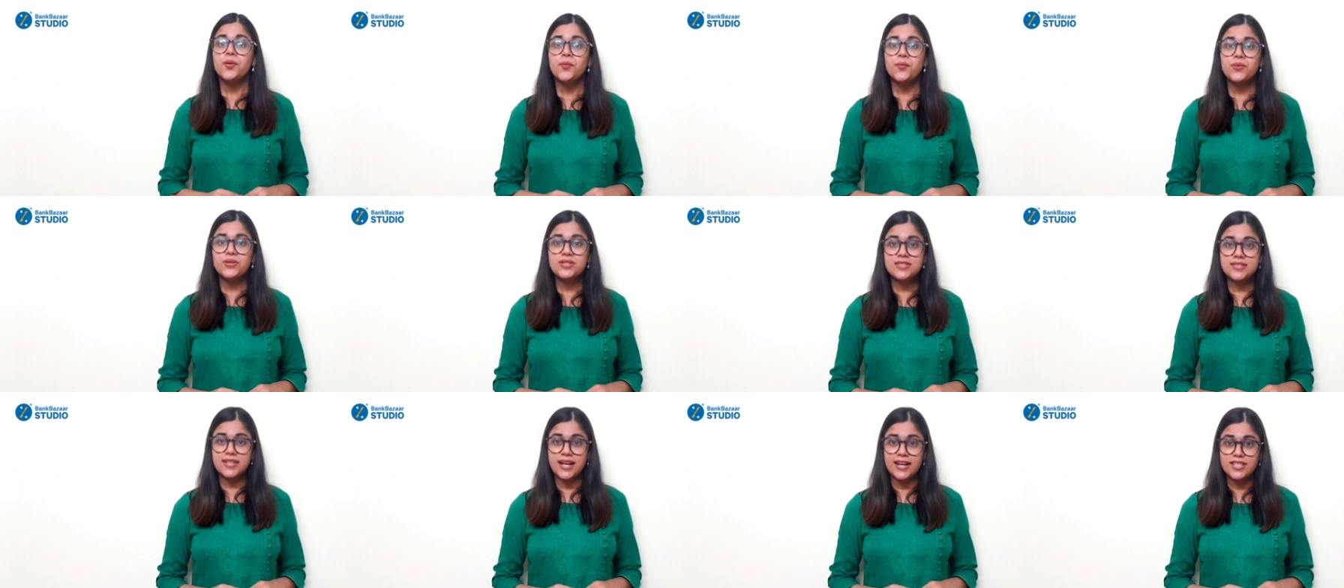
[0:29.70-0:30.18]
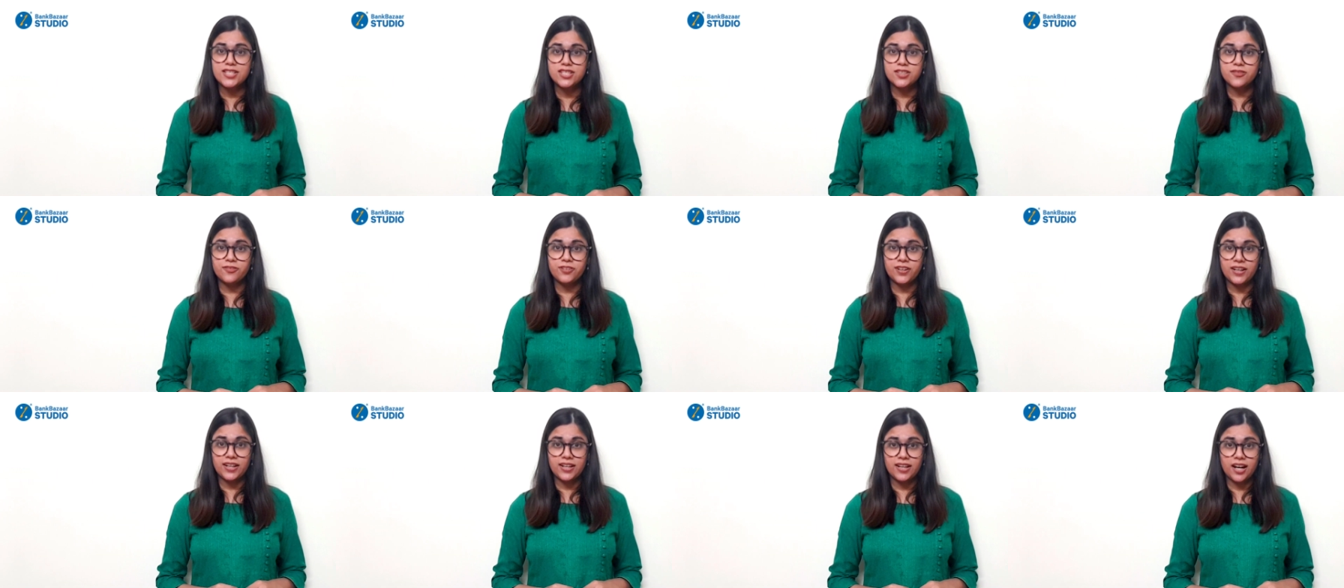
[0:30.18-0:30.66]
With signs
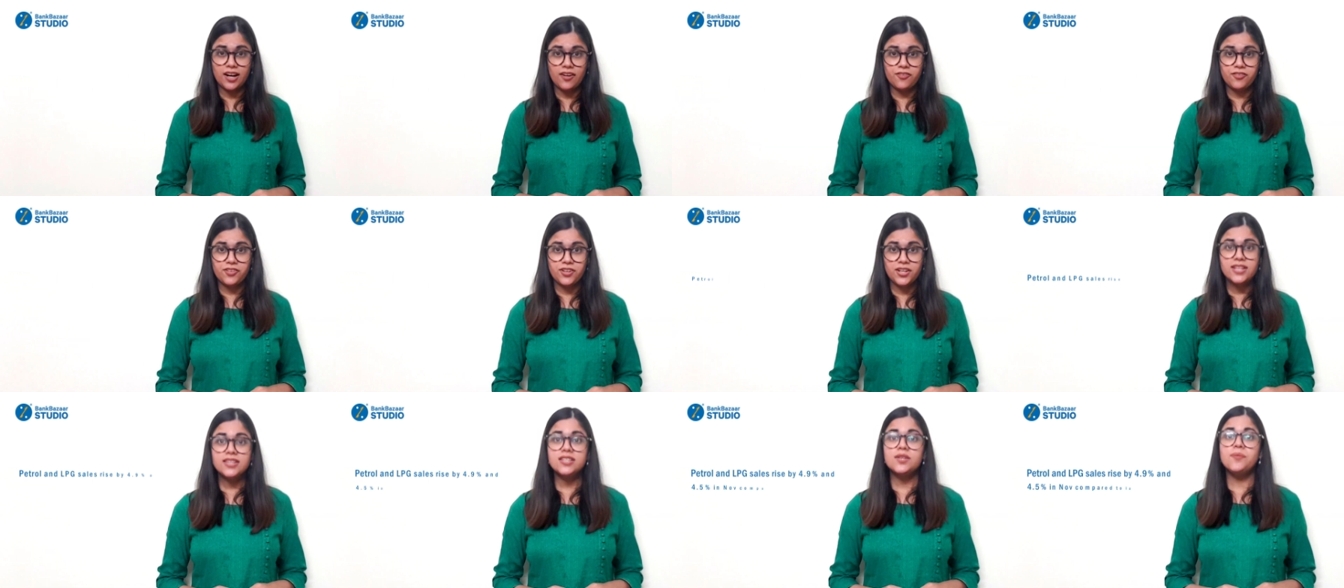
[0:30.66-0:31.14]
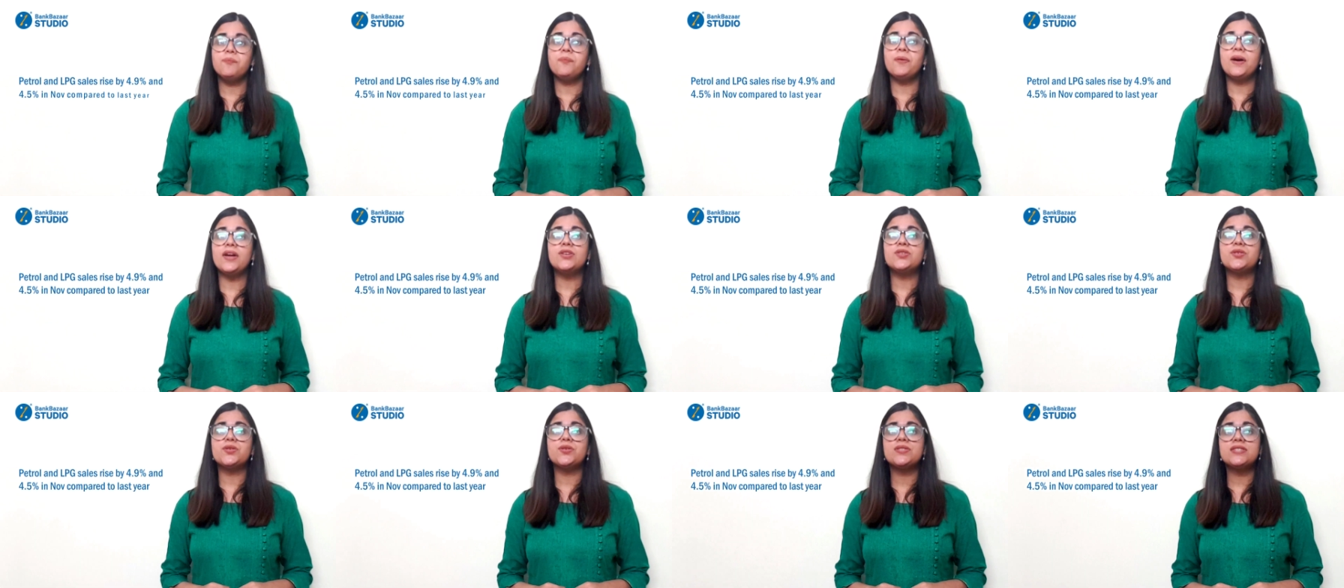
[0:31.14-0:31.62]
of recovery, the
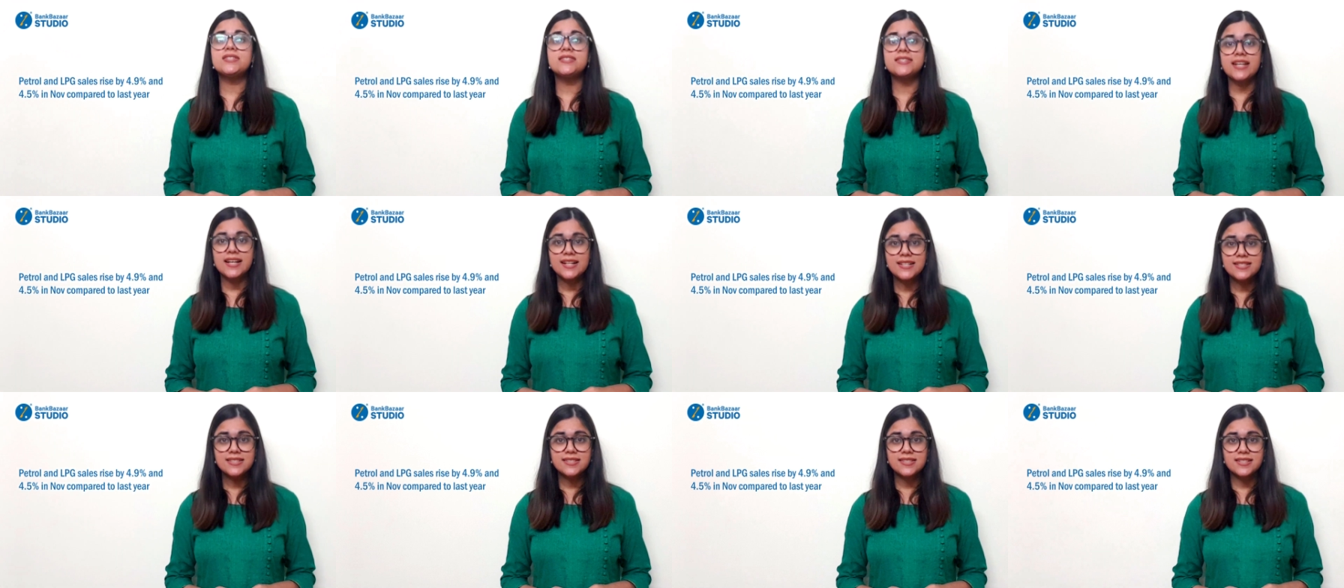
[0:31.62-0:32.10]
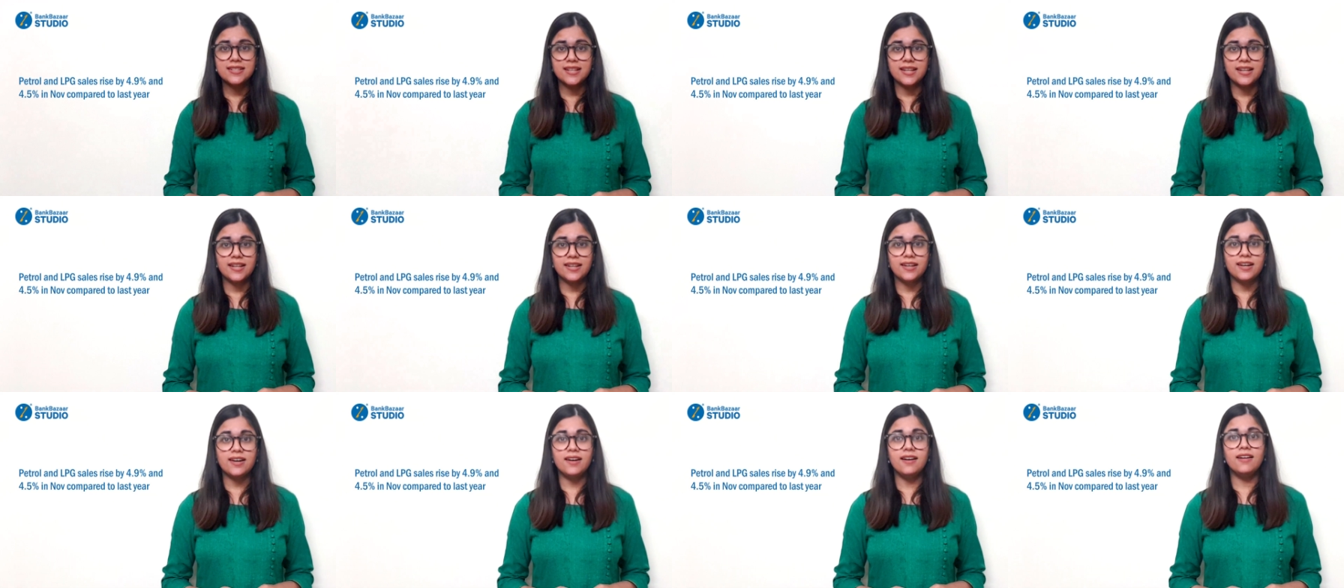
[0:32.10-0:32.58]
petrol sales in
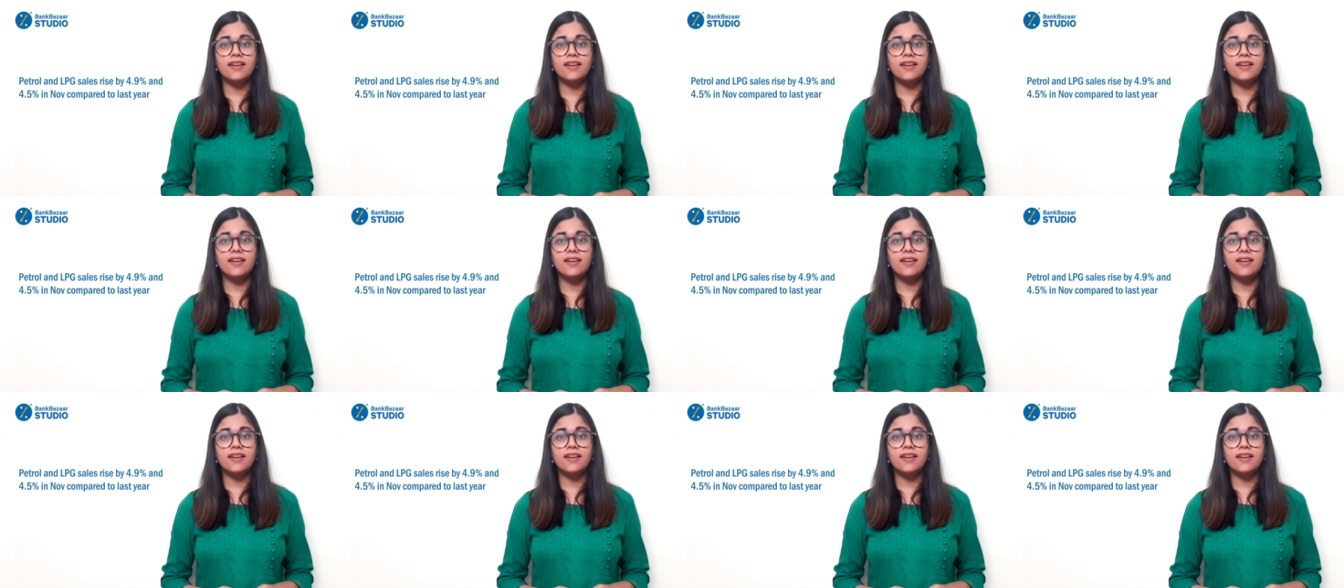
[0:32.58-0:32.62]
India